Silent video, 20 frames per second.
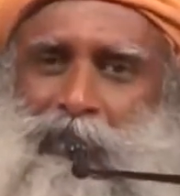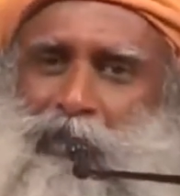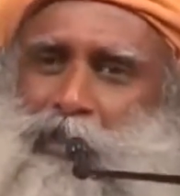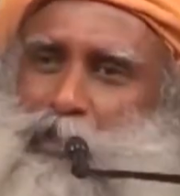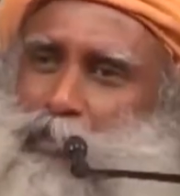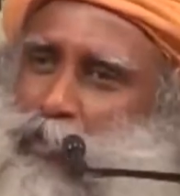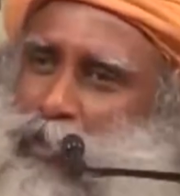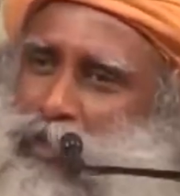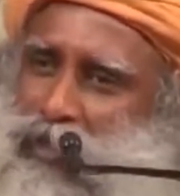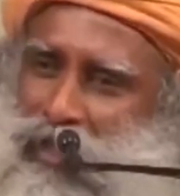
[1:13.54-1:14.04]

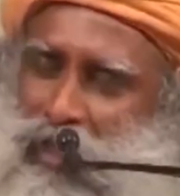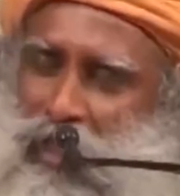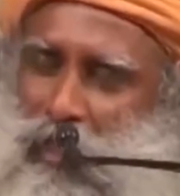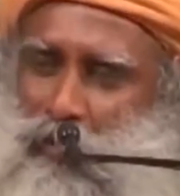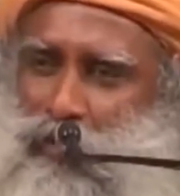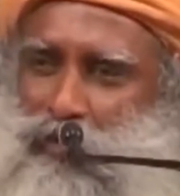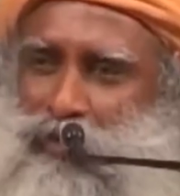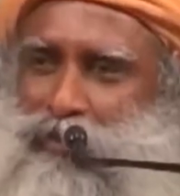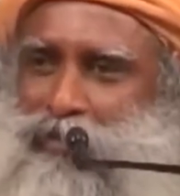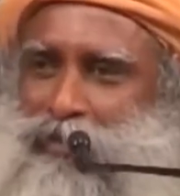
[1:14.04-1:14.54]
It once
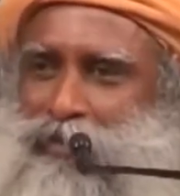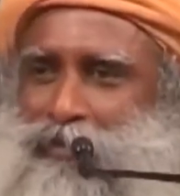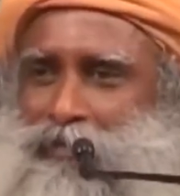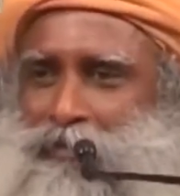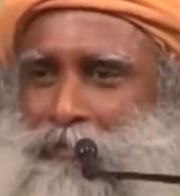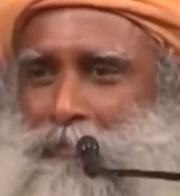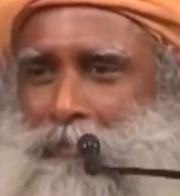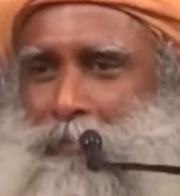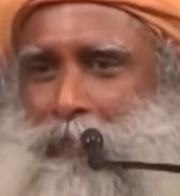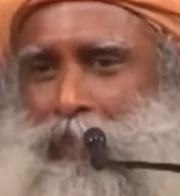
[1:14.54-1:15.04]
happened.
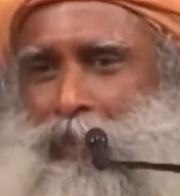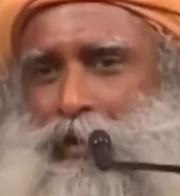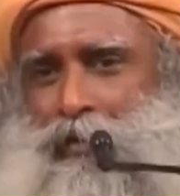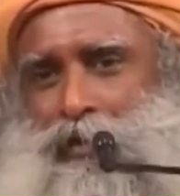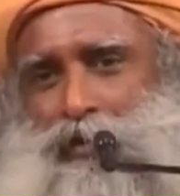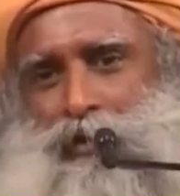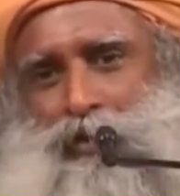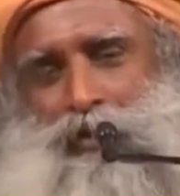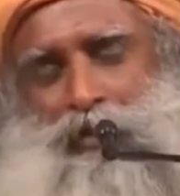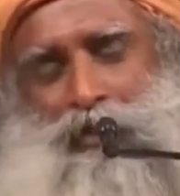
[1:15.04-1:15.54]

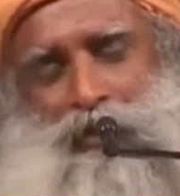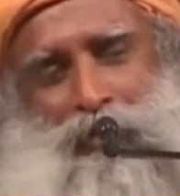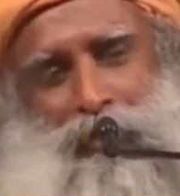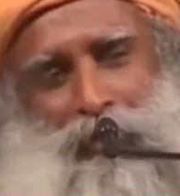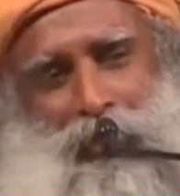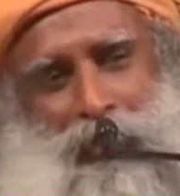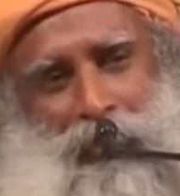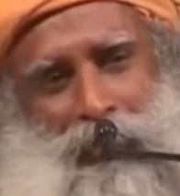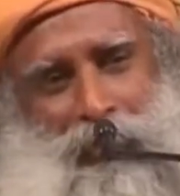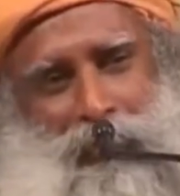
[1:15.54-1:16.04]
On a certain
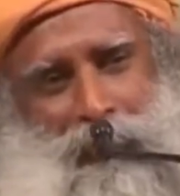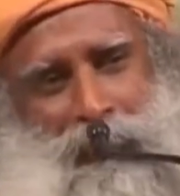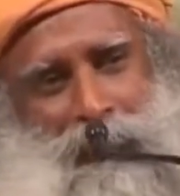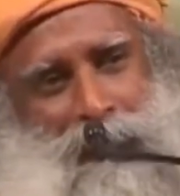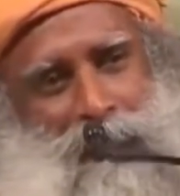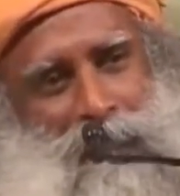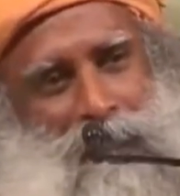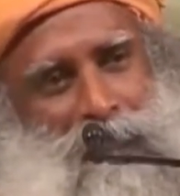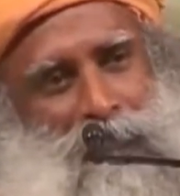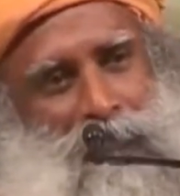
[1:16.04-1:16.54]
day,
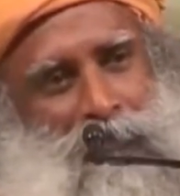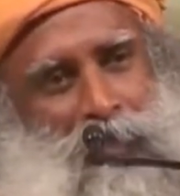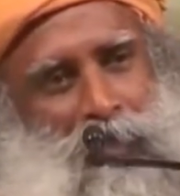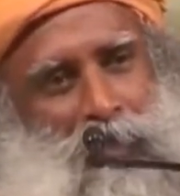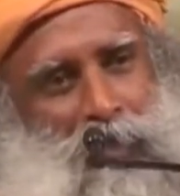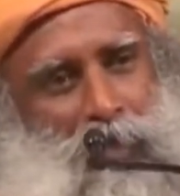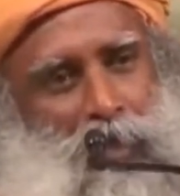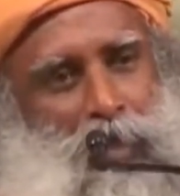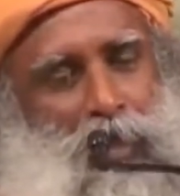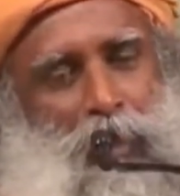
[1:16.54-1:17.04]

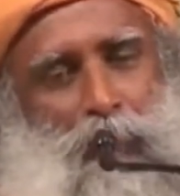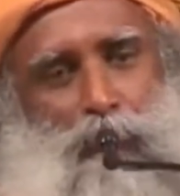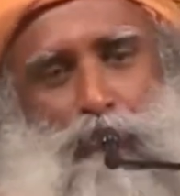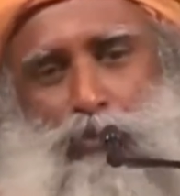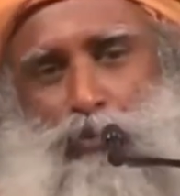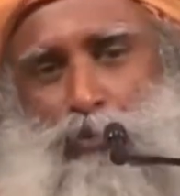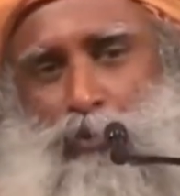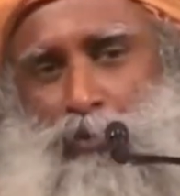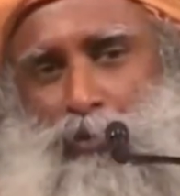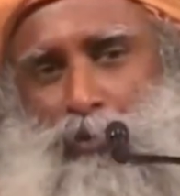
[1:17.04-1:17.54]
a
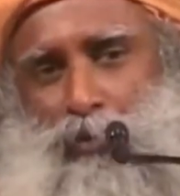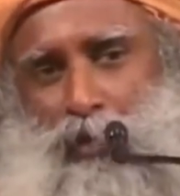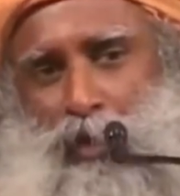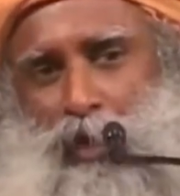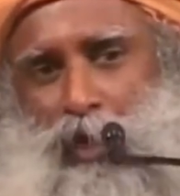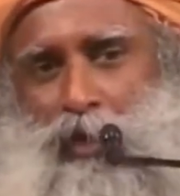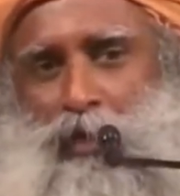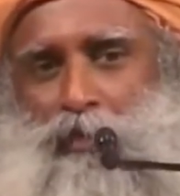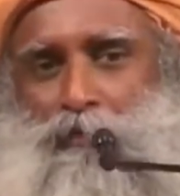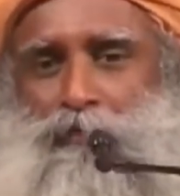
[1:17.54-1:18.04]
bull
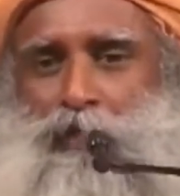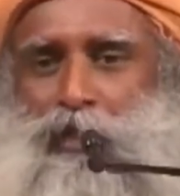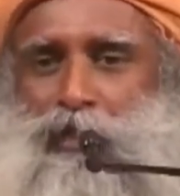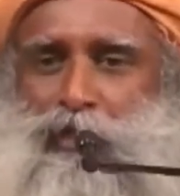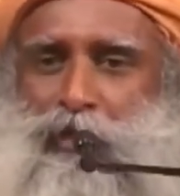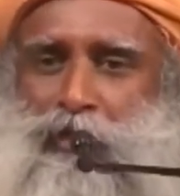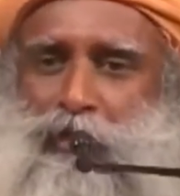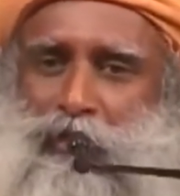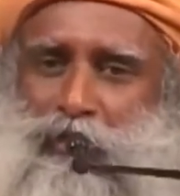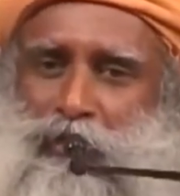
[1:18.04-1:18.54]
and a
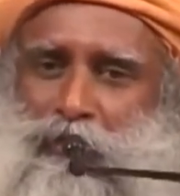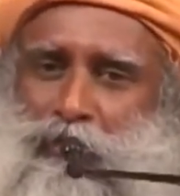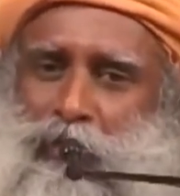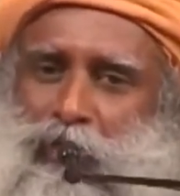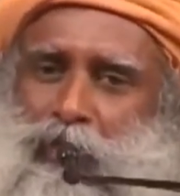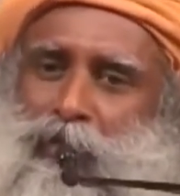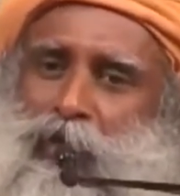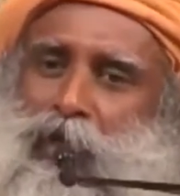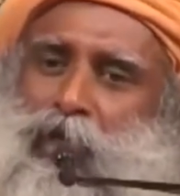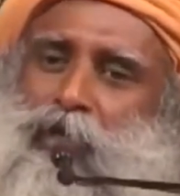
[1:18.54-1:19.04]
pheasant
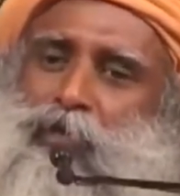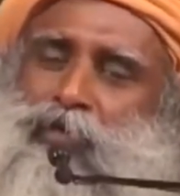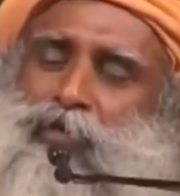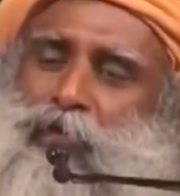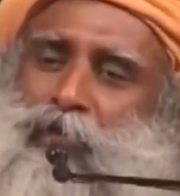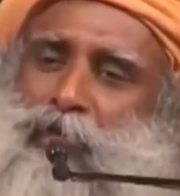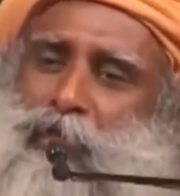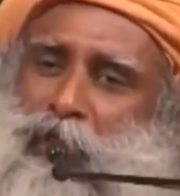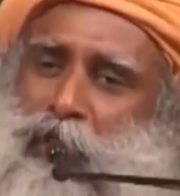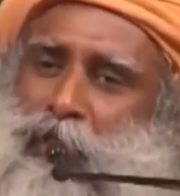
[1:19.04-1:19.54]
were
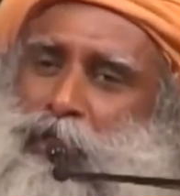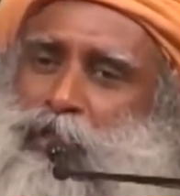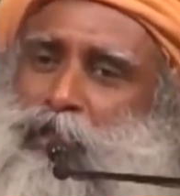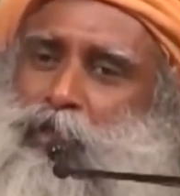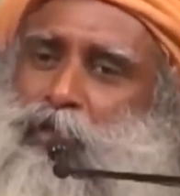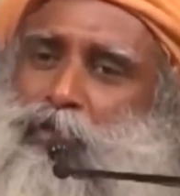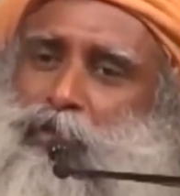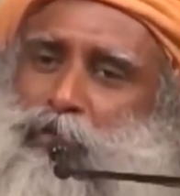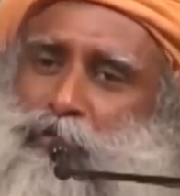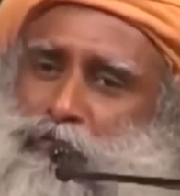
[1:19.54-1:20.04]

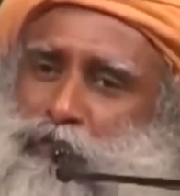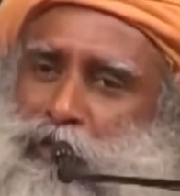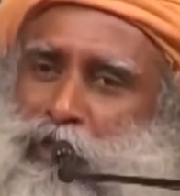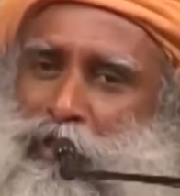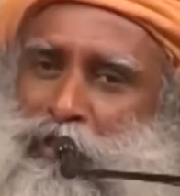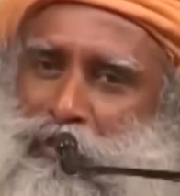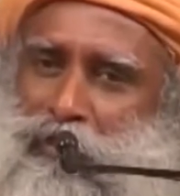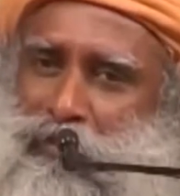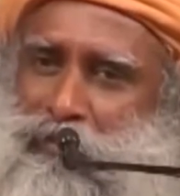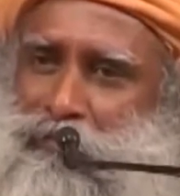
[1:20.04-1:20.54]
grazing on the
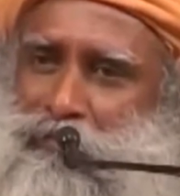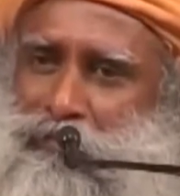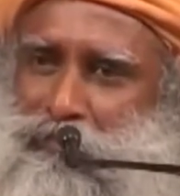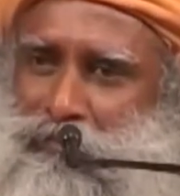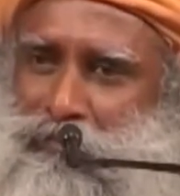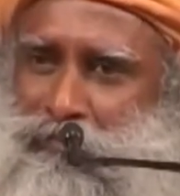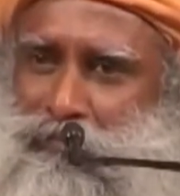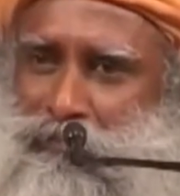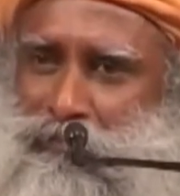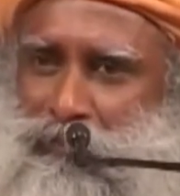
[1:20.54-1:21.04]
field.
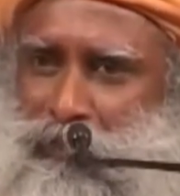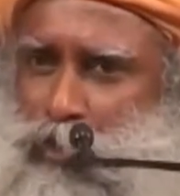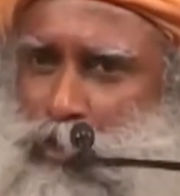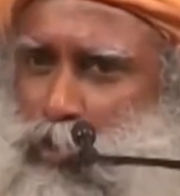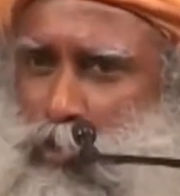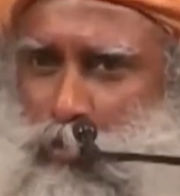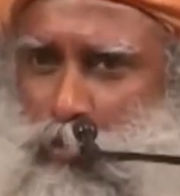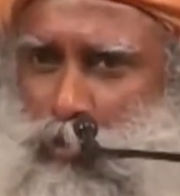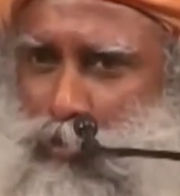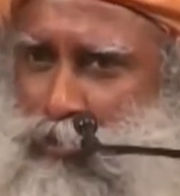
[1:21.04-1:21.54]
You
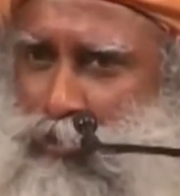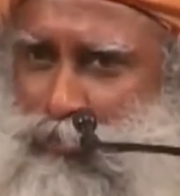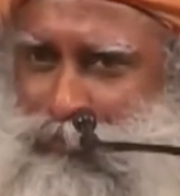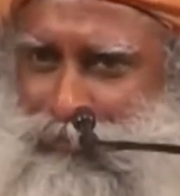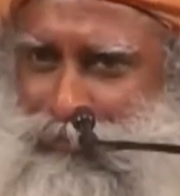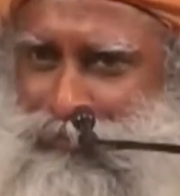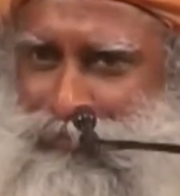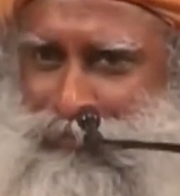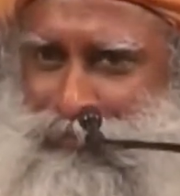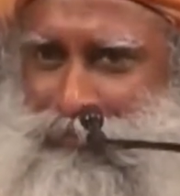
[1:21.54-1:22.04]
know, a bull,
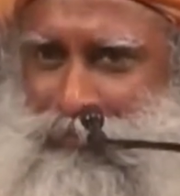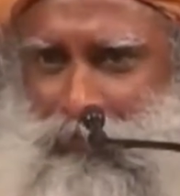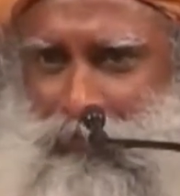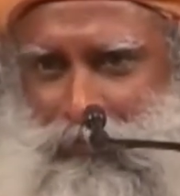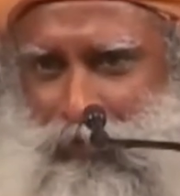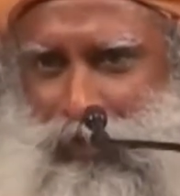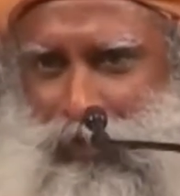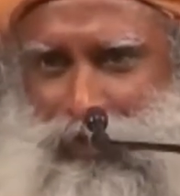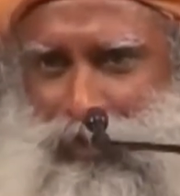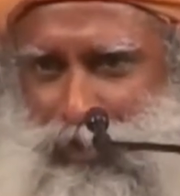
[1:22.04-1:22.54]

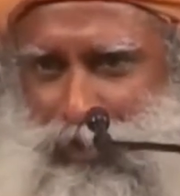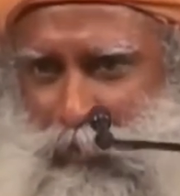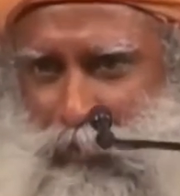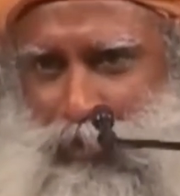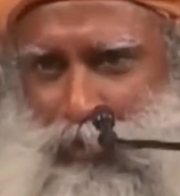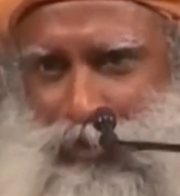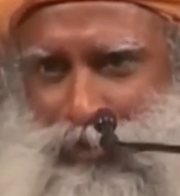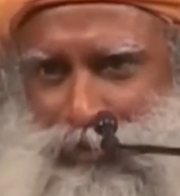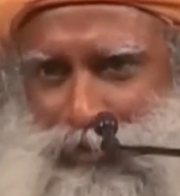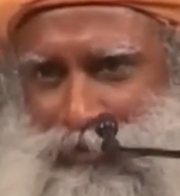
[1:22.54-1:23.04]
a pheasant, a
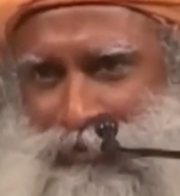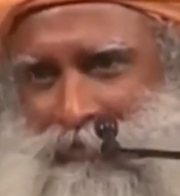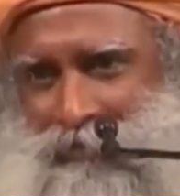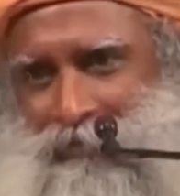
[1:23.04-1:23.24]
bird.